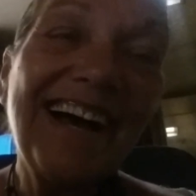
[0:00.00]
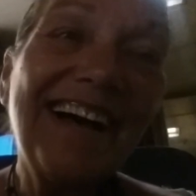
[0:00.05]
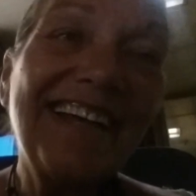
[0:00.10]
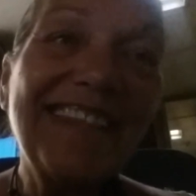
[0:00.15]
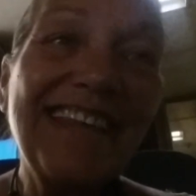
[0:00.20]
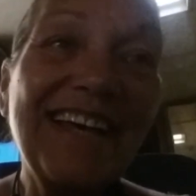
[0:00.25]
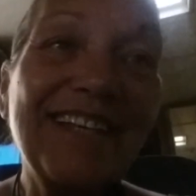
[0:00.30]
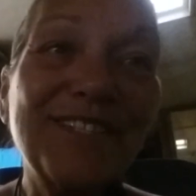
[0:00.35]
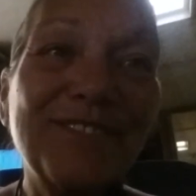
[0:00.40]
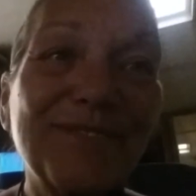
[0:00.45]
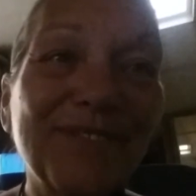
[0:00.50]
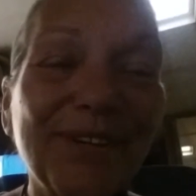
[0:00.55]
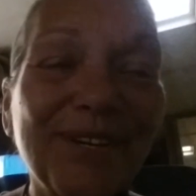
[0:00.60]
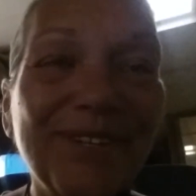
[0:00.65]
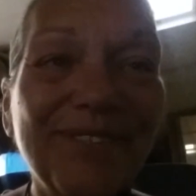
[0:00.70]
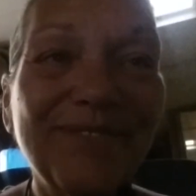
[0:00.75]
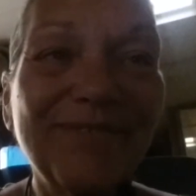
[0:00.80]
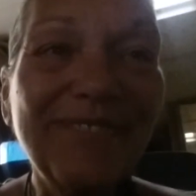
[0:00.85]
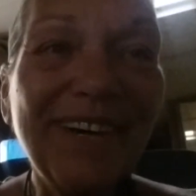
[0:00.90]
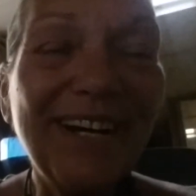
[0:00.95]
That's
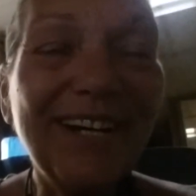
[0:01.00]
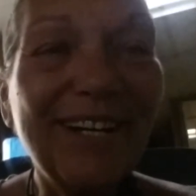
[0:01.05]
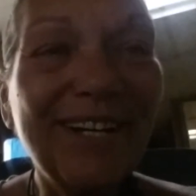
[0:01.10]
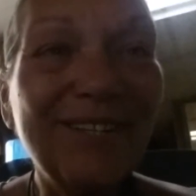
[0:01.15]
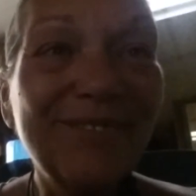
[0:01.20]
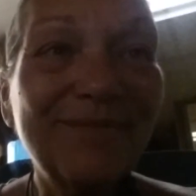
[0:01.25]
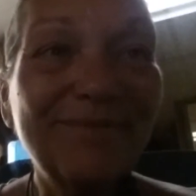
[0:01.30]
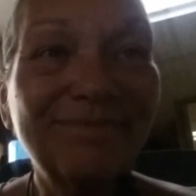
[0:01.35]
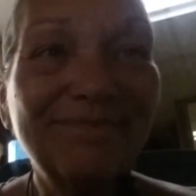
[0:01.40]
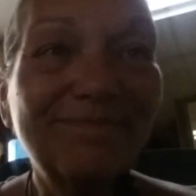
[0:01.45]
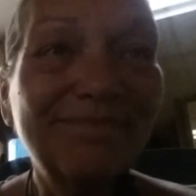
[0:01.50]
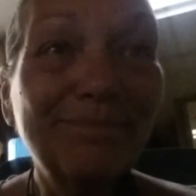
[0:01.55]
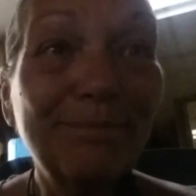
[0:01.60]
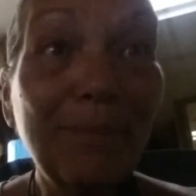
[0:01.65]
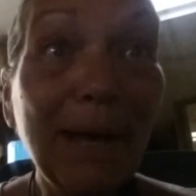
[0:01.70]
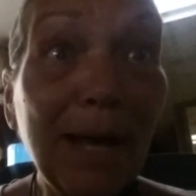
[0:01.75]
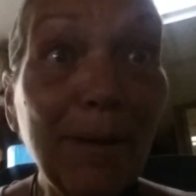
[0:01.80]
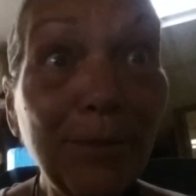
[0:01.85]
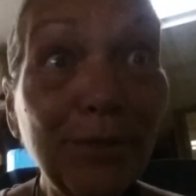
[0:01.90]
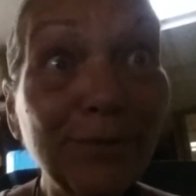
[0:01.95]
from uh,
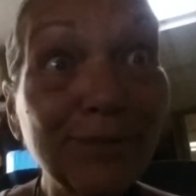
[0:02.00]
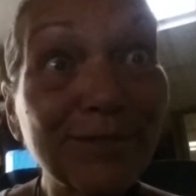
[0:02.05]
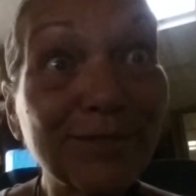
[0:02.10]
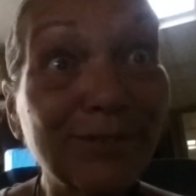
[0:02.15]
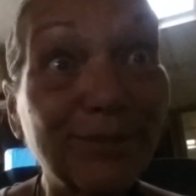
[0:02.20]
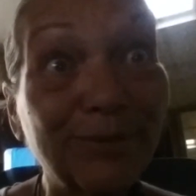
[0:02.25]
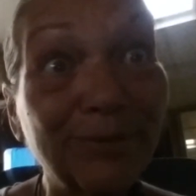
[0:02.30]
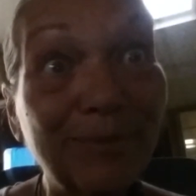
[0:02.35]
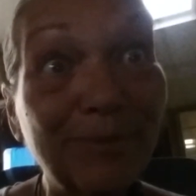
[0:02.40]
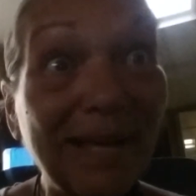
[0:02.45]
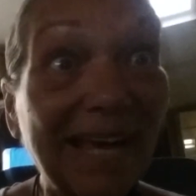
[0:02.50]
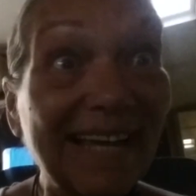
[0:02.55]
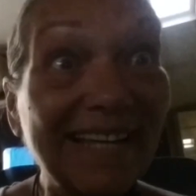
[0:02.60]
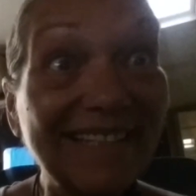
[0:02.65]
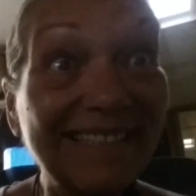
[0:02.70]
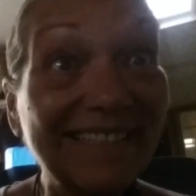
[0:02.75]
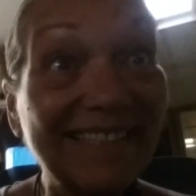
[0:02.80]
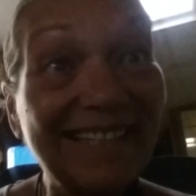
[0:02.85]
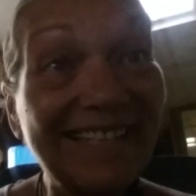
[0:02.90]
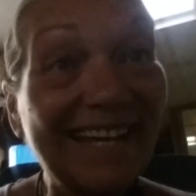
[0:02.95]
Bible school back
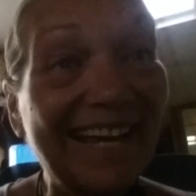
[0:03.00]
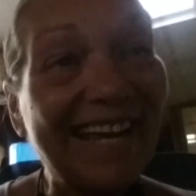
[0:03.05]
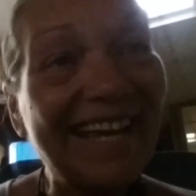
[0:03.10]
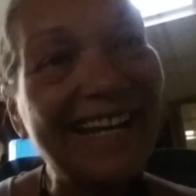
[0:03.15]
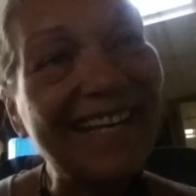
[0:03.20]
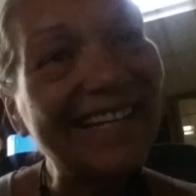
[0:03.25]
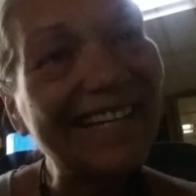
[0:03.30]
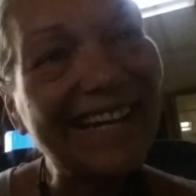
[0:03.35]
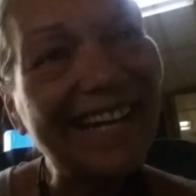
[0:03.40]
in the day.